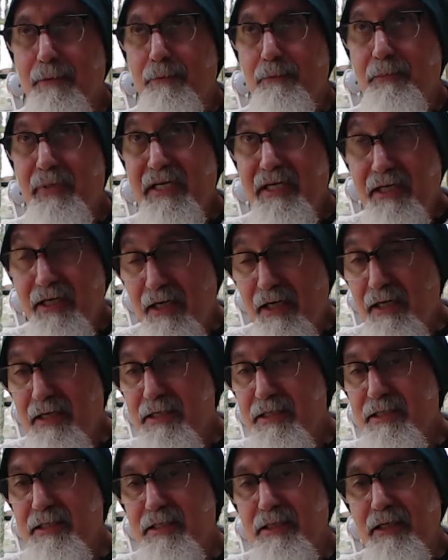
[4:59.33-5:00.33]

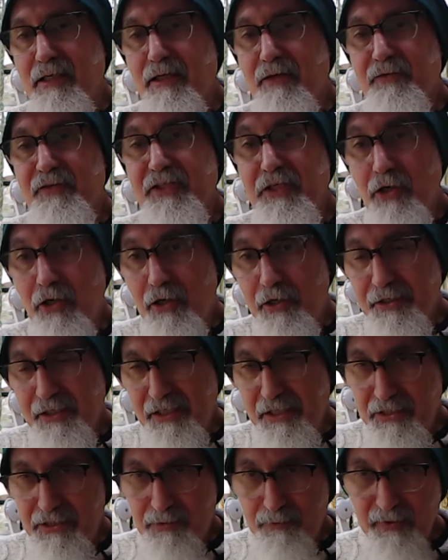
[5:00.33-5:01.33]
because of the
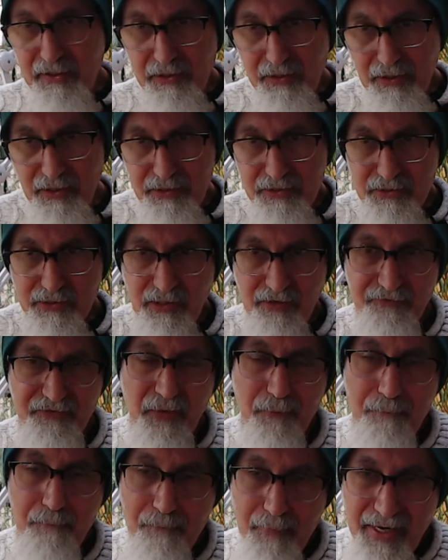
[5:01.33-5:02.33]
audience, because of
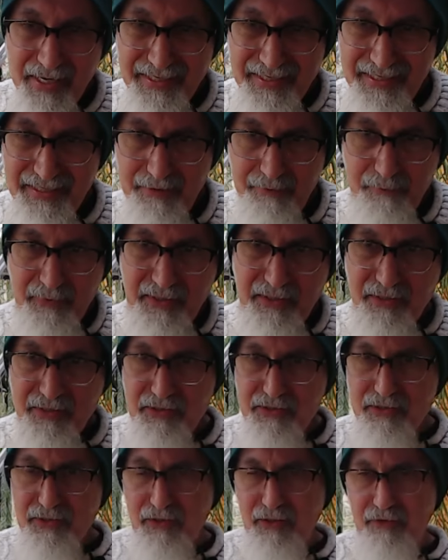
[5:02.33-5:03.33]
the money,
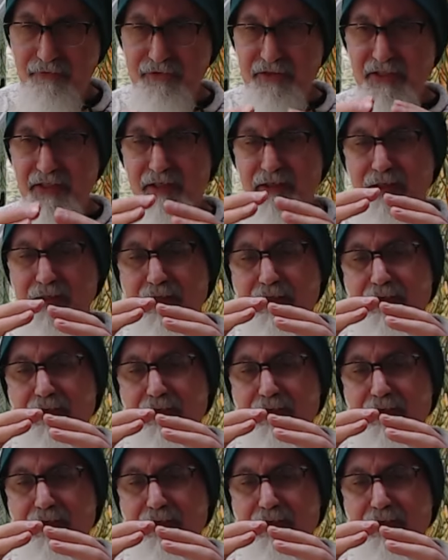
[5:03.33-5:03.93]
because of the